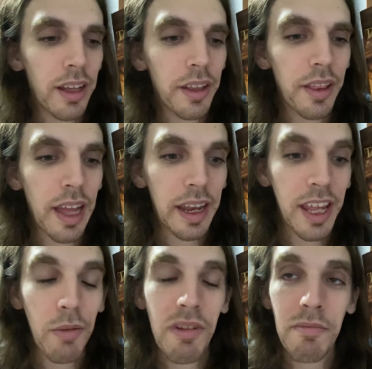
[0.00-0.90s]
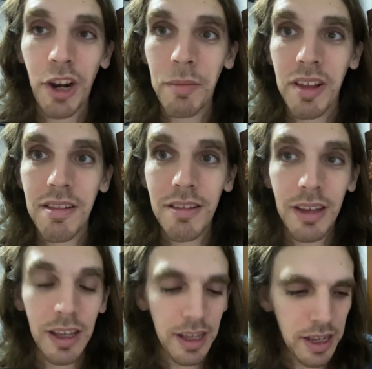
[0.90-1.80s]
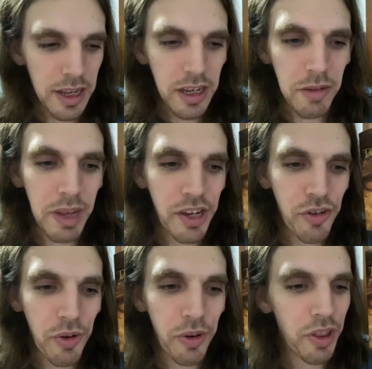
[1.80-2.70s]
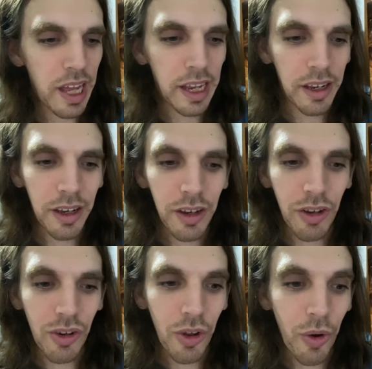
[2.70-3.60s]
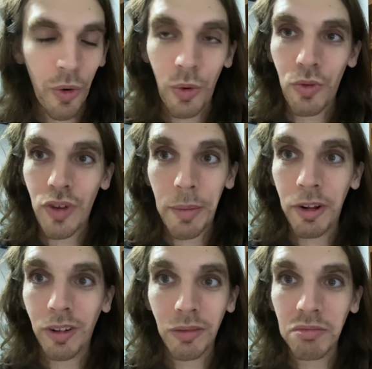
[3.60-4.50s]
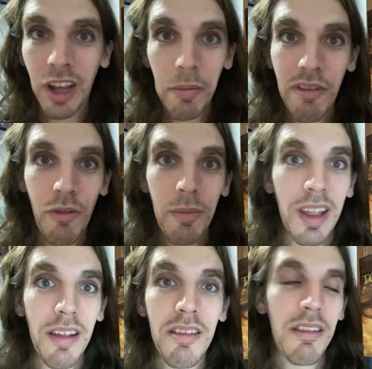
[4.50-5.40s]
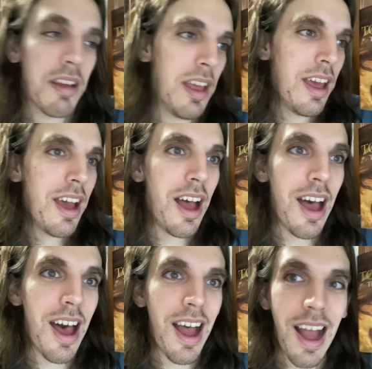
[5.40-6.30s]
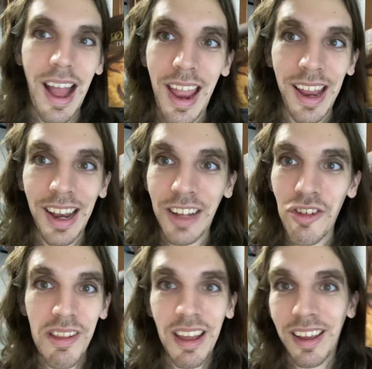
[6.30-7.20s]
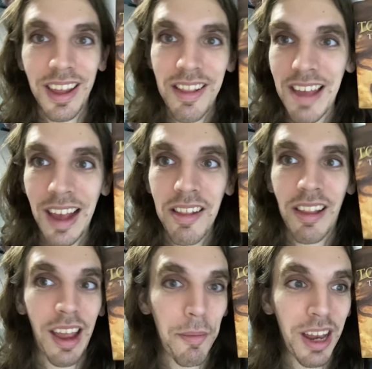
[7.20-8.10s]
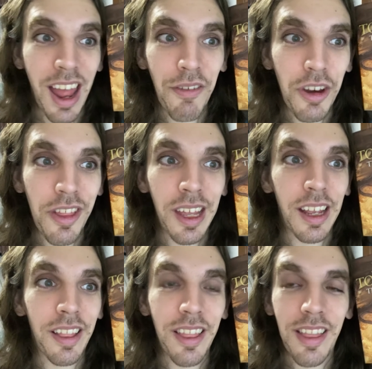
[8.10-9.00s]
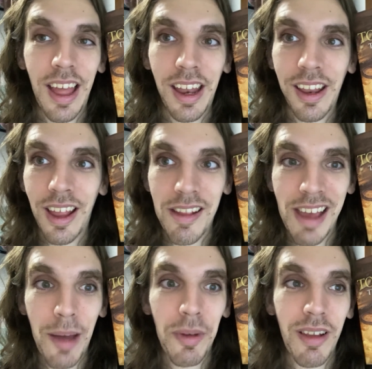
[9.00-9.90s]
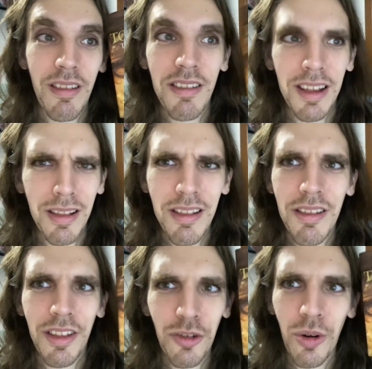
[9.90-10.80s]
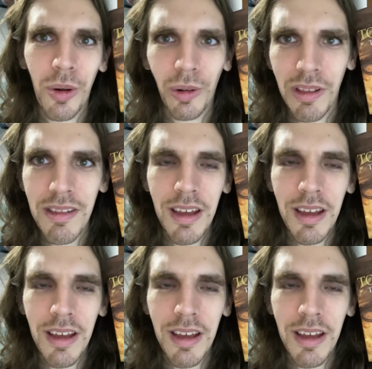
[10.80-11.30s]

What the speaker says: that he was promised, to make sure that no trouble comes from this. And I just think it's excellent. I mean, everything that has happened since the Trolls,